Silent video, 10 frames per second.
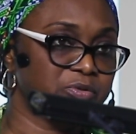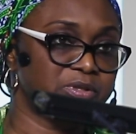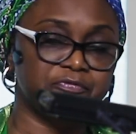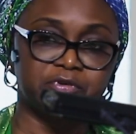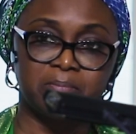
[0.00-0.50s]
to
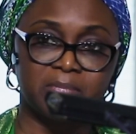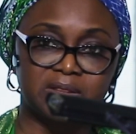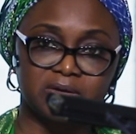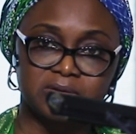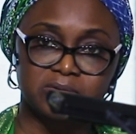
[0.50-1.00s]
different
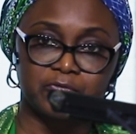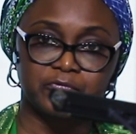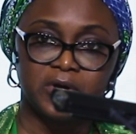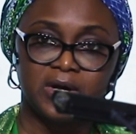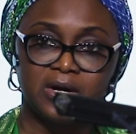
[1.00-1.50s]
methods of
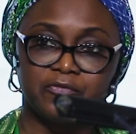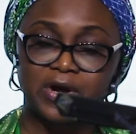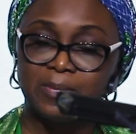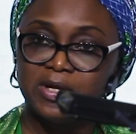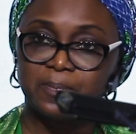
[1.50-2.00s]

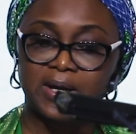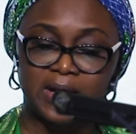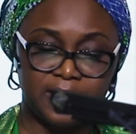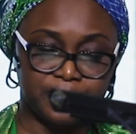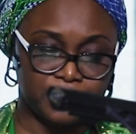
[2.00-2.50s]
family
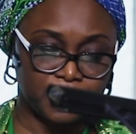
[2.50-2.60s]
planning.